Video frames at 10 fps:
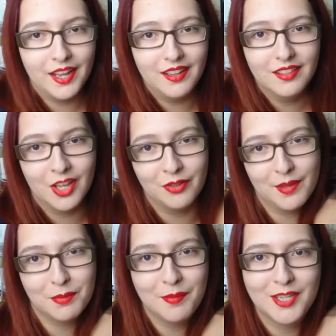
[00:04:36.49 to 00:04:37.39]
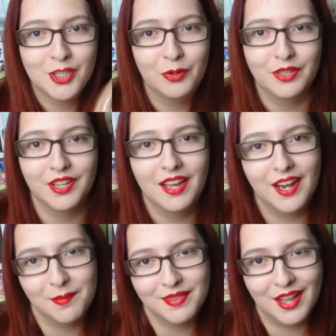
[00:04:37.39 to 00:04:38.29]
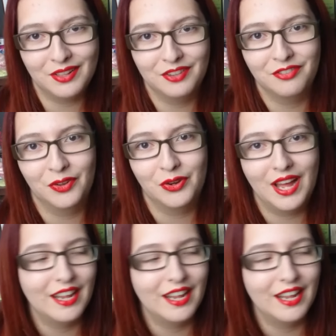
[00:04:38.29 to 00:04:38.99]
pile goes up to my shoulder and I'm sat on the floor